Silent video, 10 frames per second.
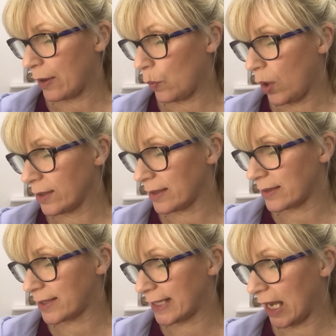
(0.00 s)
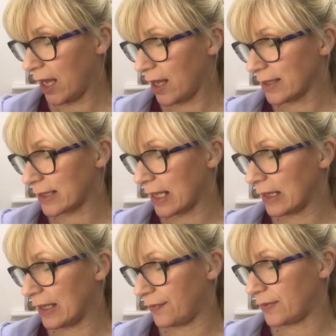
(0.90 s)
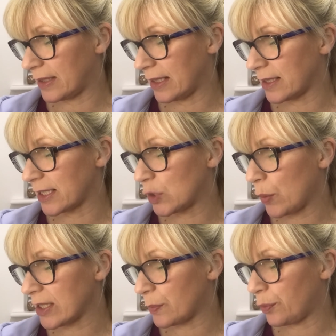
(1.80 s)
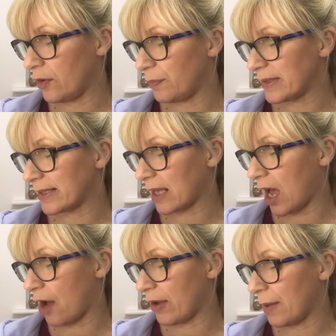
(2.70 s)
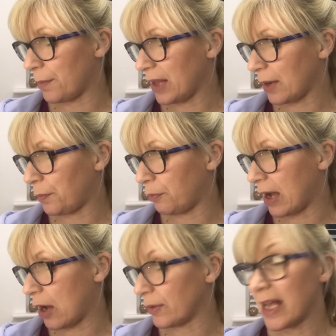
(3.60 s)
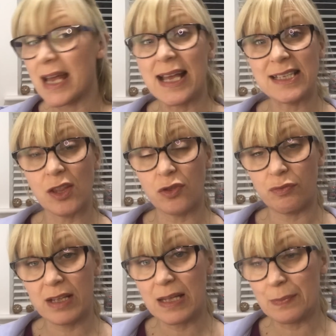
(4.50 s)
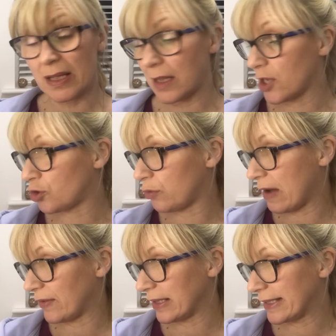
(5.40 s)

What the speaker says: one Tarte Lifted Sweat Proof Mascara in Black Brown. It's a 3ml travel